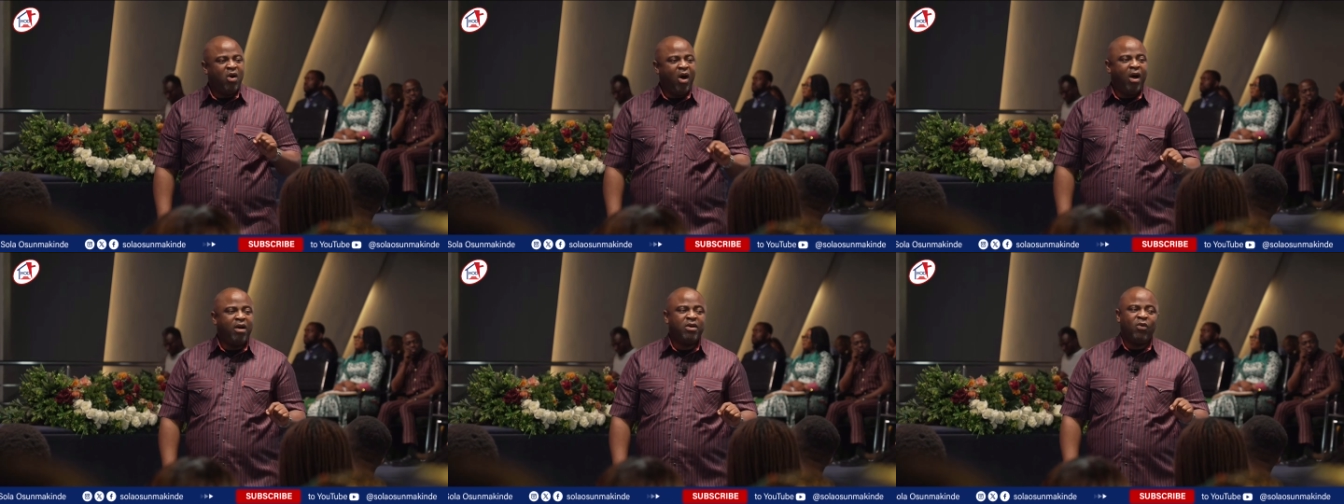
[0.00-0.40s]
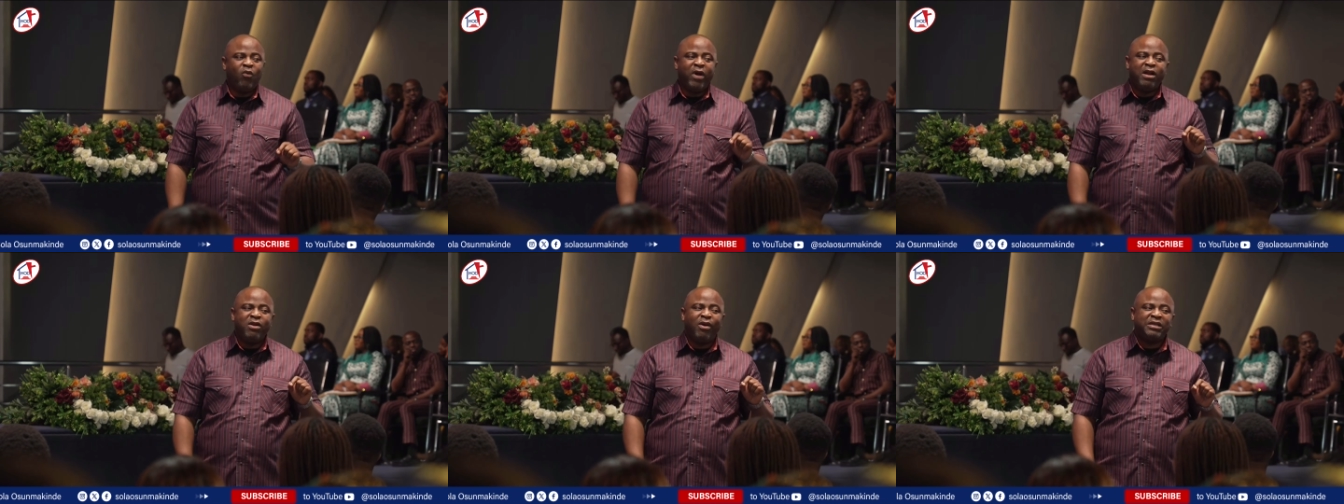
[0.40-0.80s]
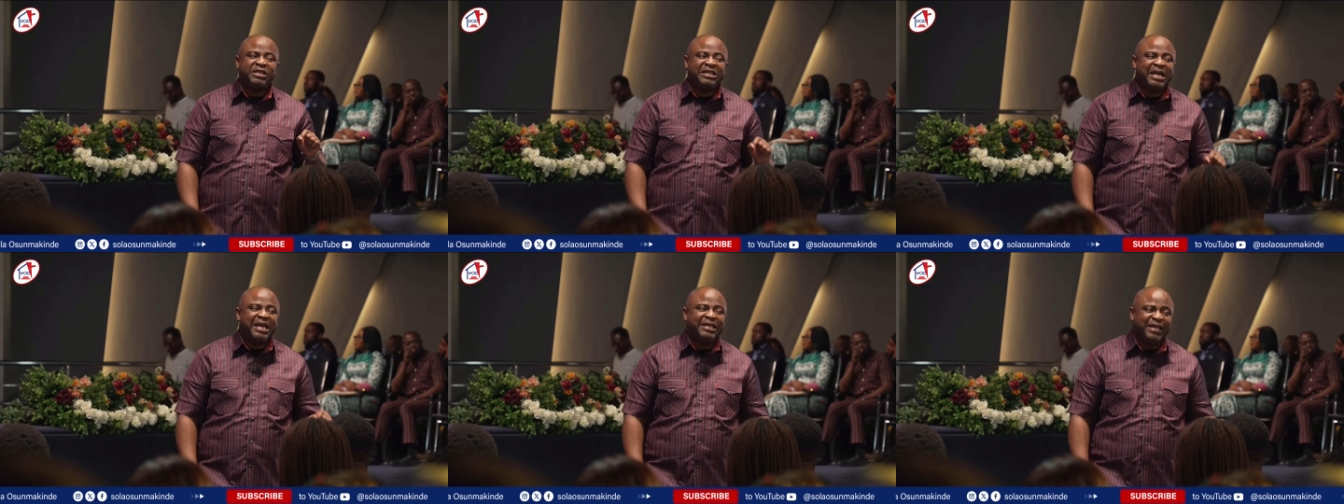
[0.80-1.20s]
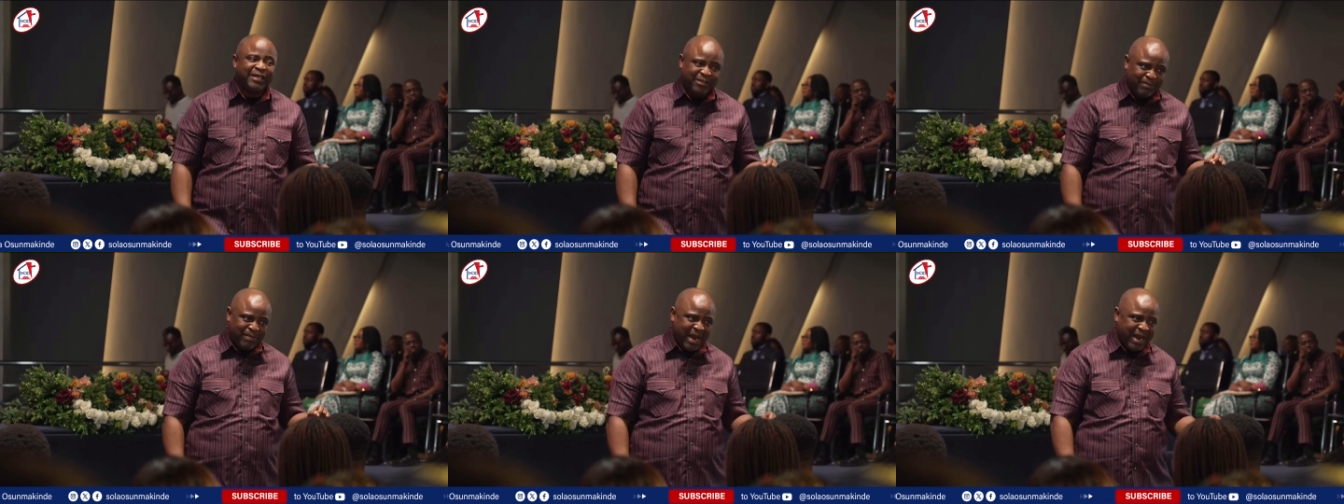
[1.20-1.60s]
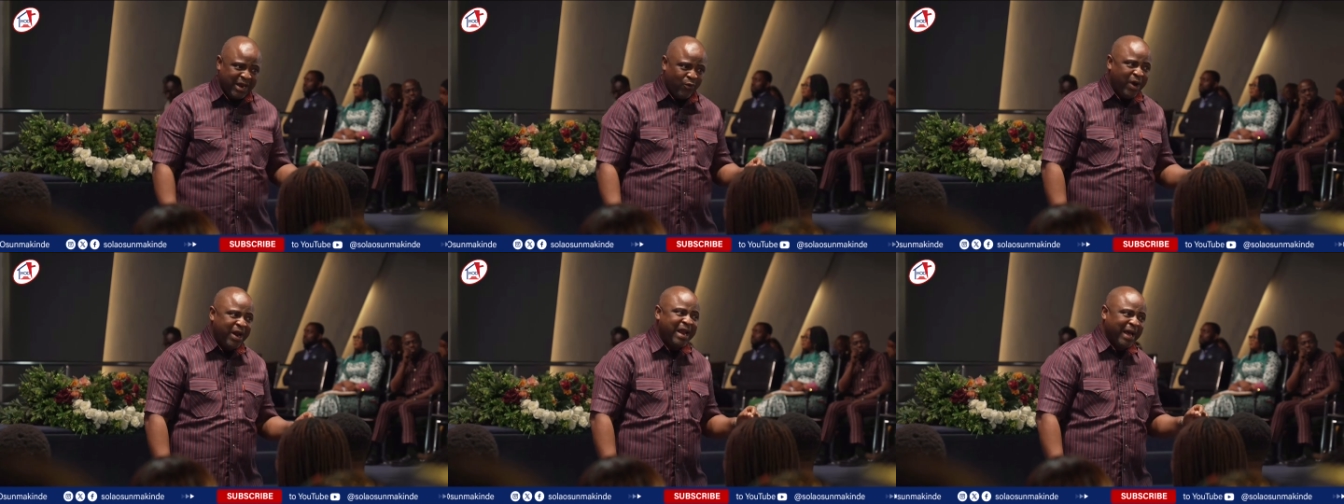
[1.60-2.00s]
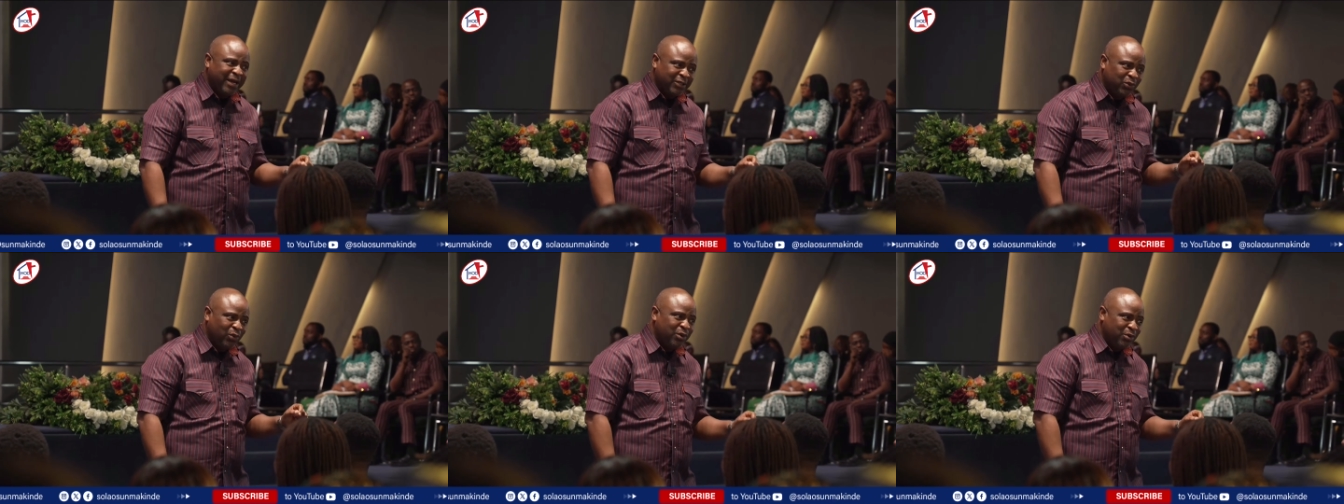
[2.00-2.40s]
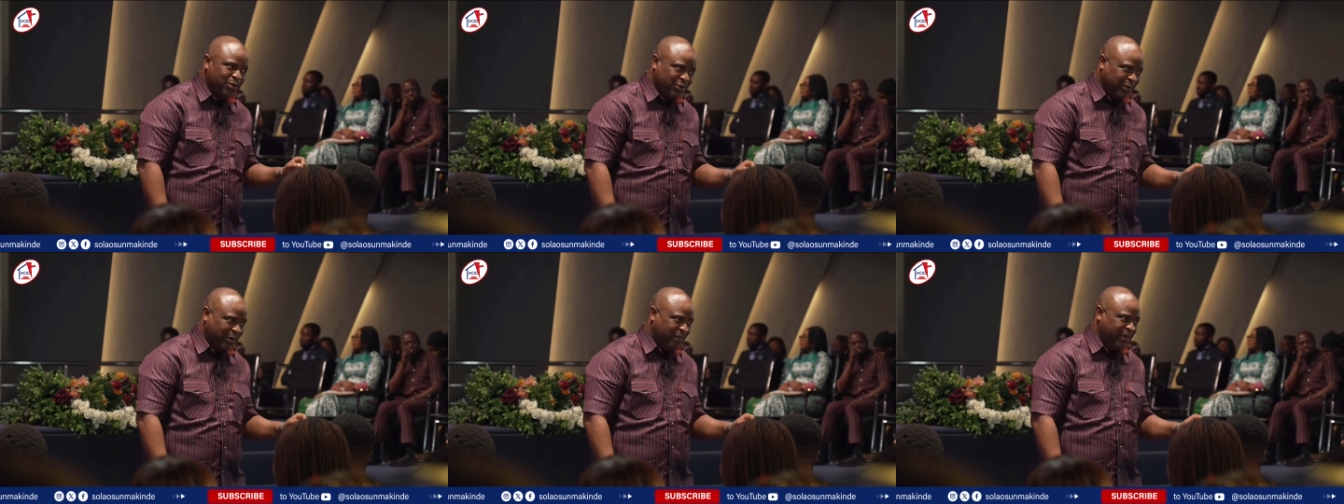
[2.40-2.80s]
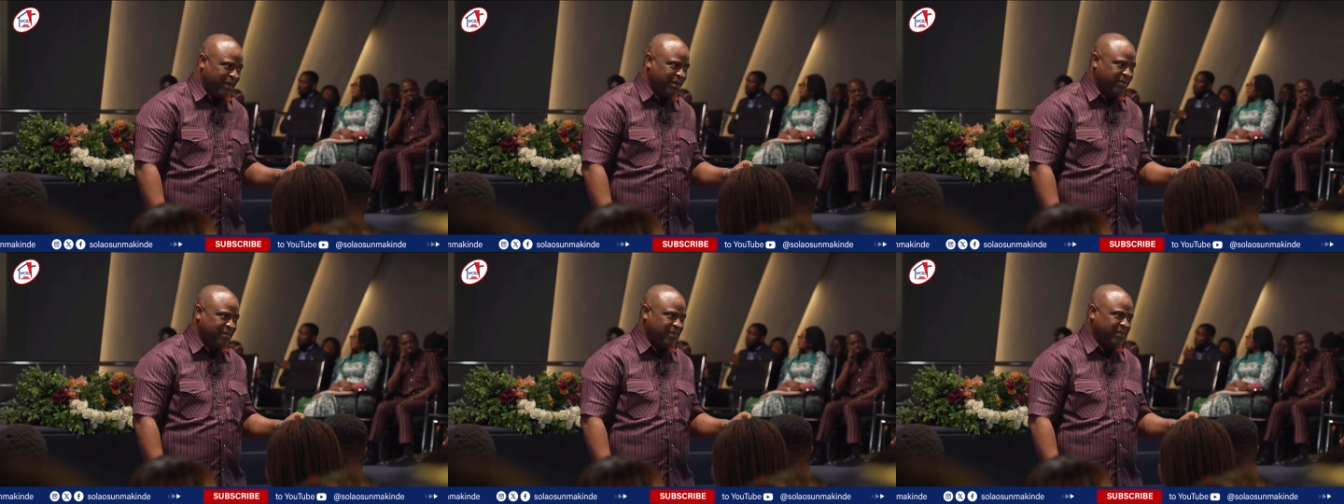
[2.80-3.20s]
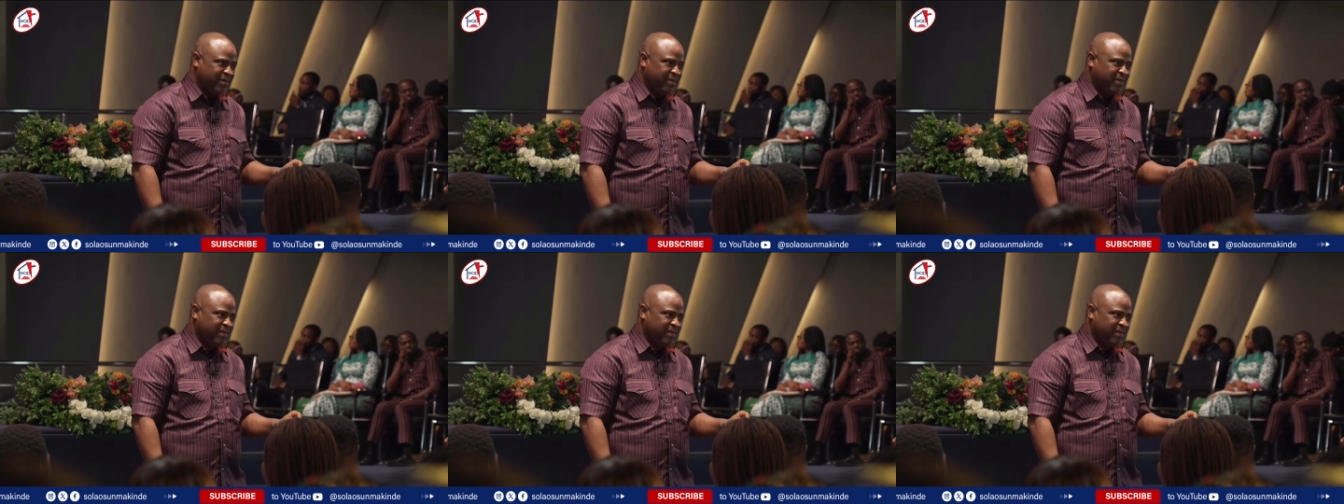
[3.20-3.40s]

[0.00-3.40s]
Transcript: God will not change his mind when he has told you something.